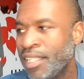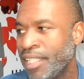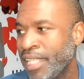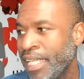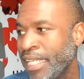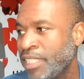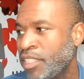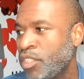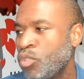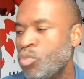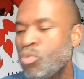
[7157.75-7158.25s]

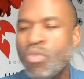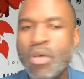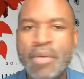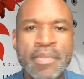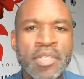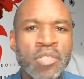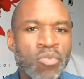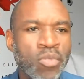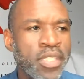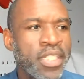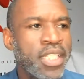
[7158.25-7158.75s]
Like, do
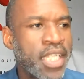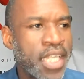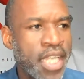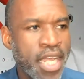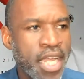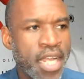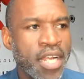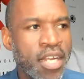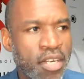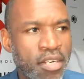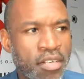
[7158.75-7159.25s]
women really
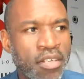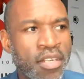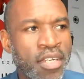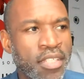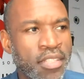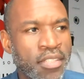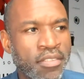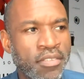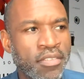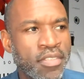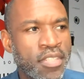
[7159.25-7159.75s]
care
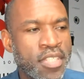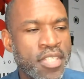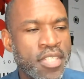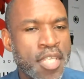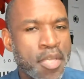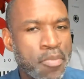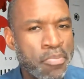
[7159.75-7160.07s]
to see